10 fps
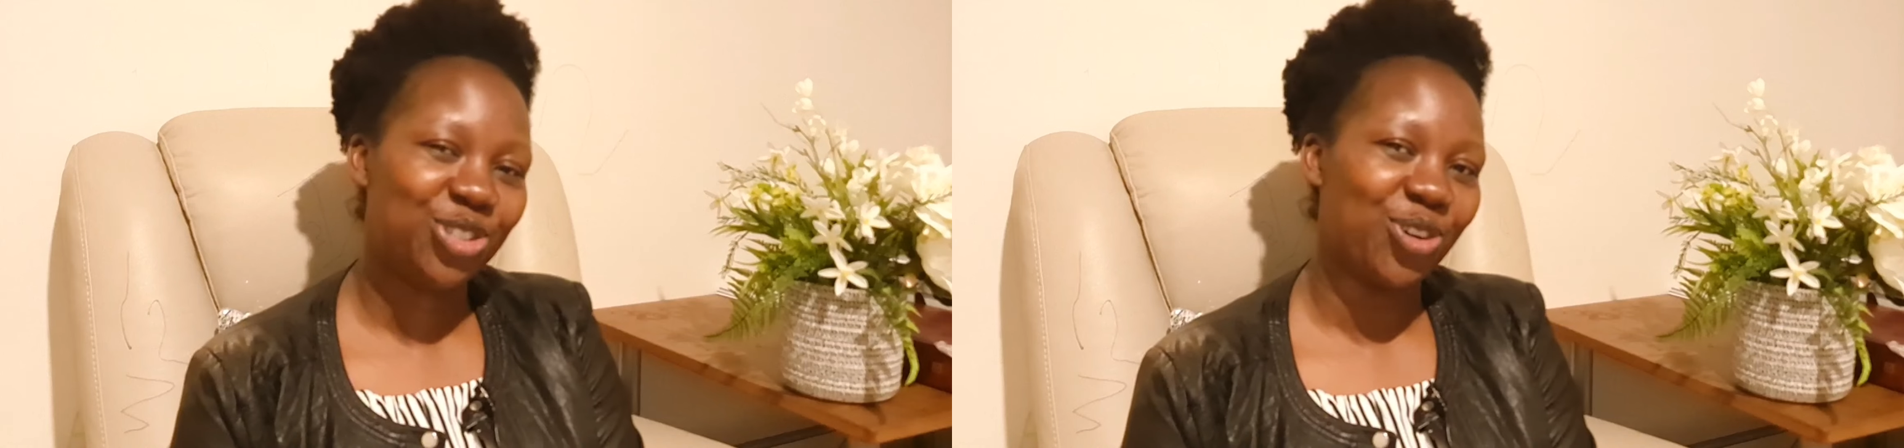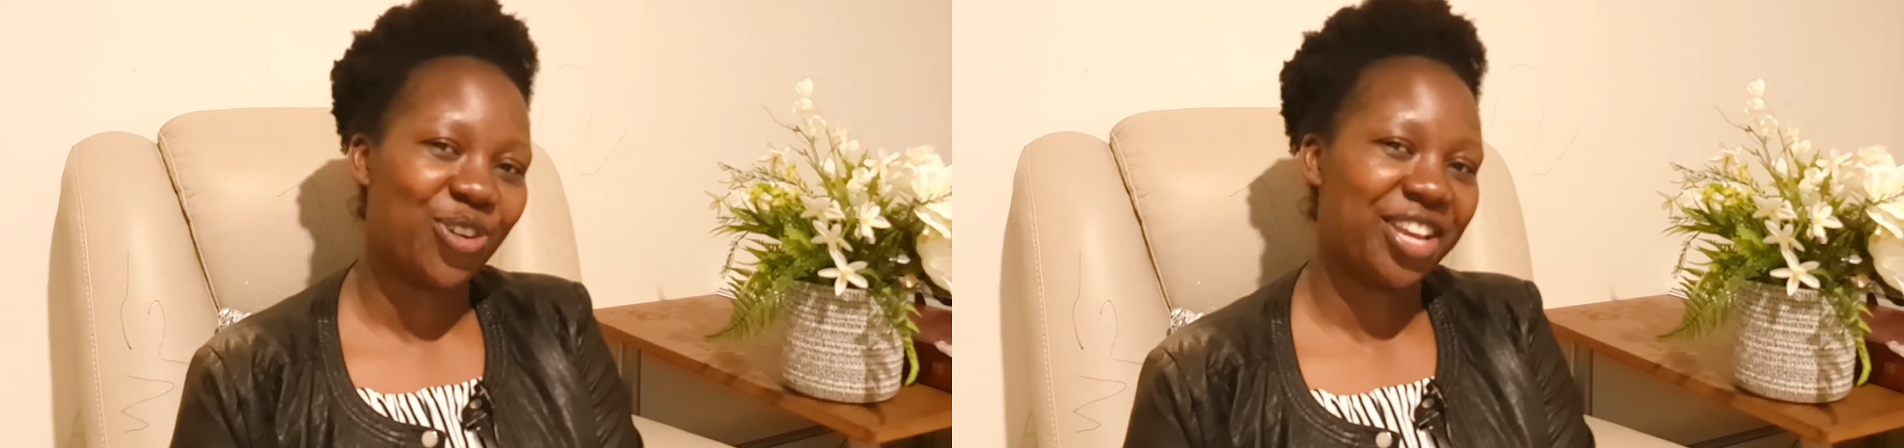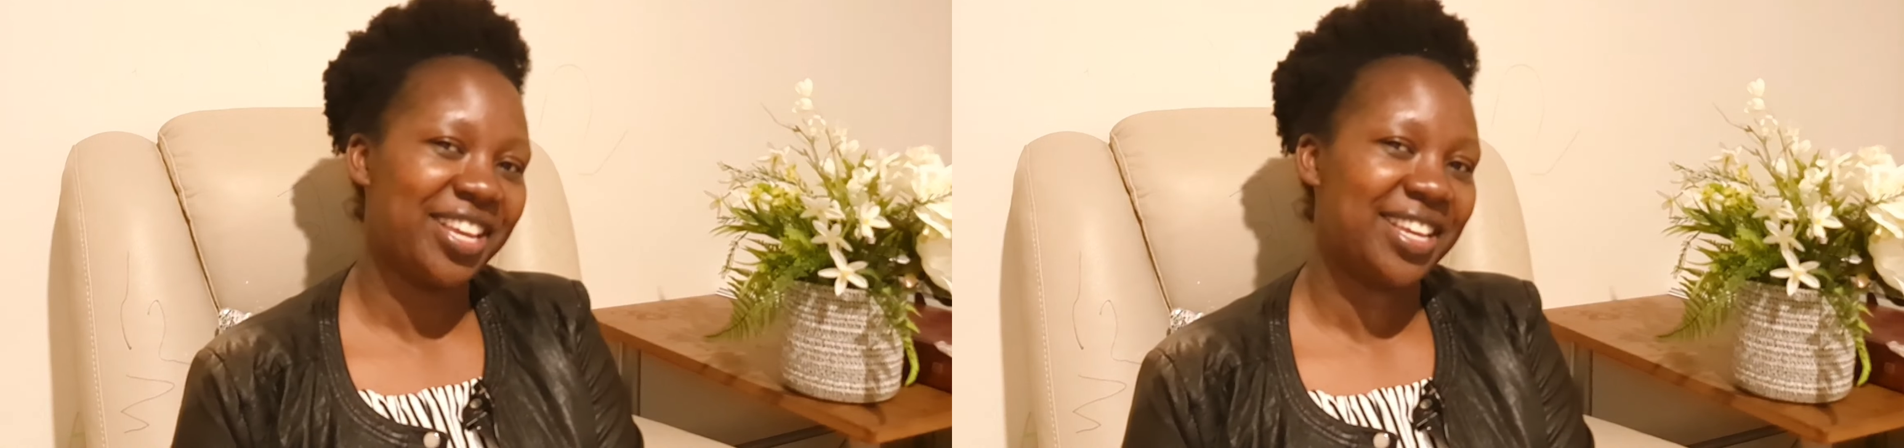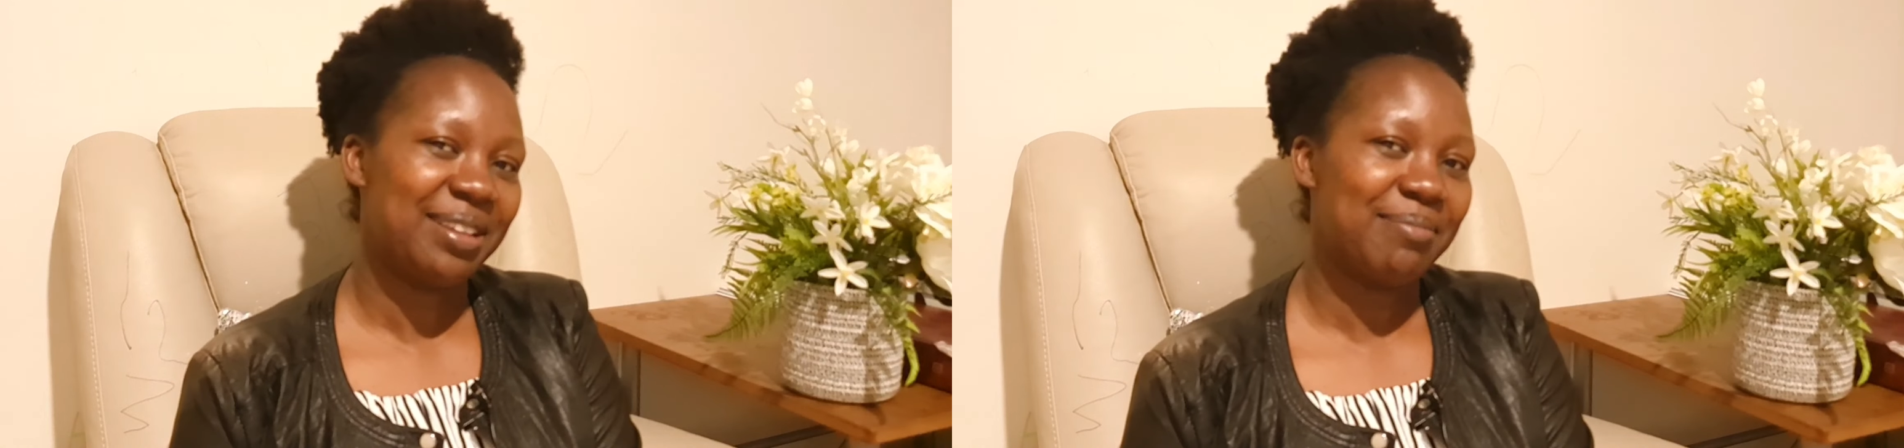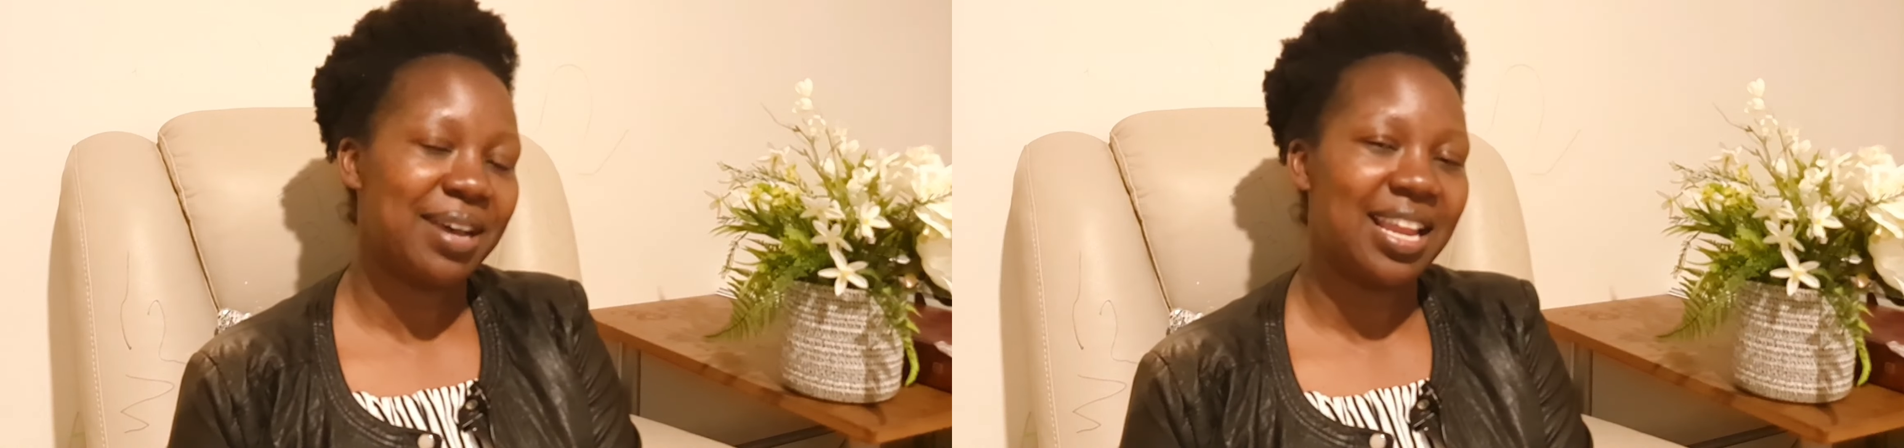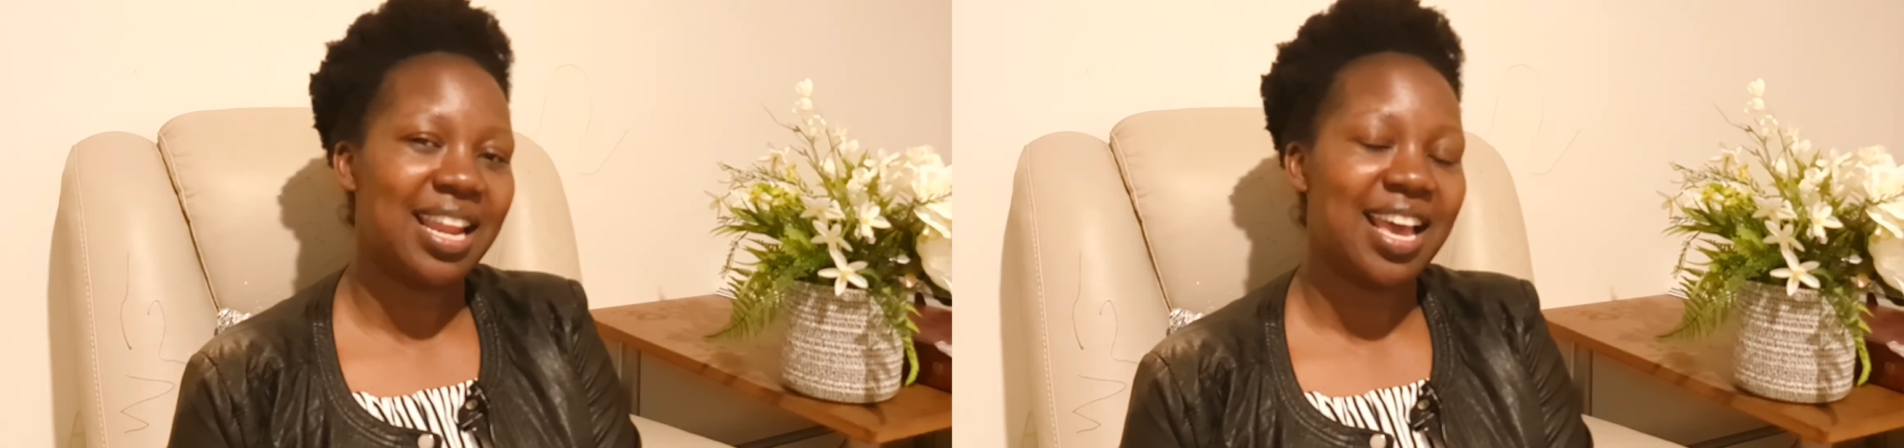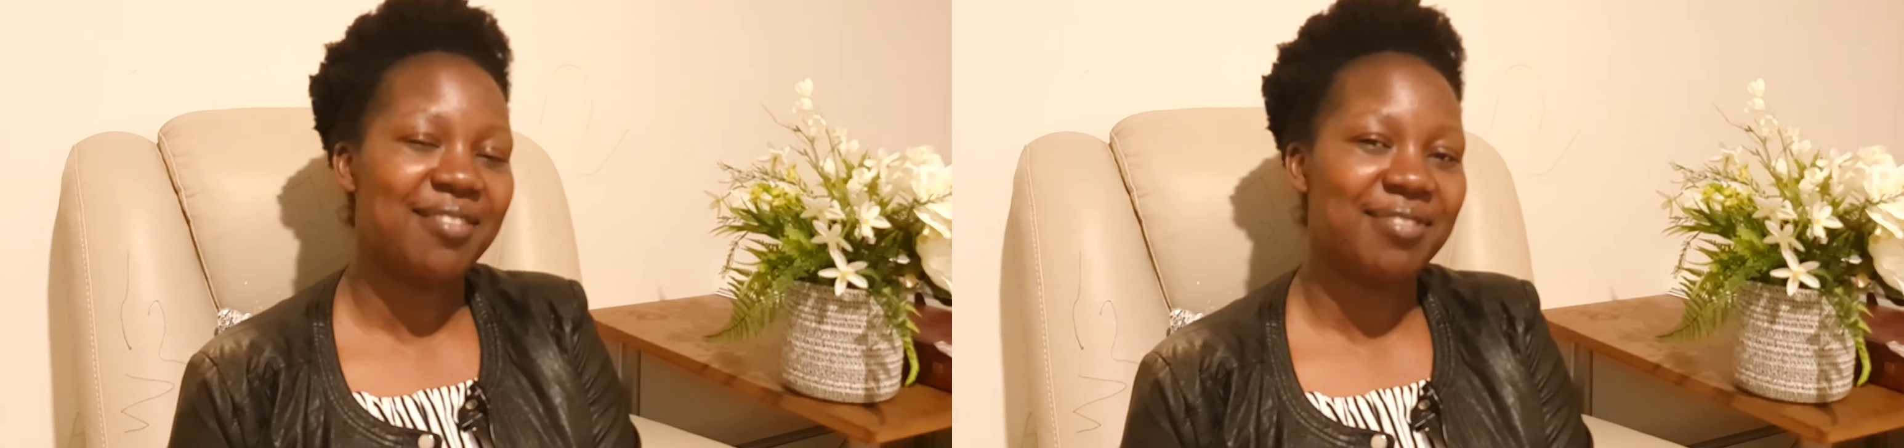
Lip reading: joy in my life,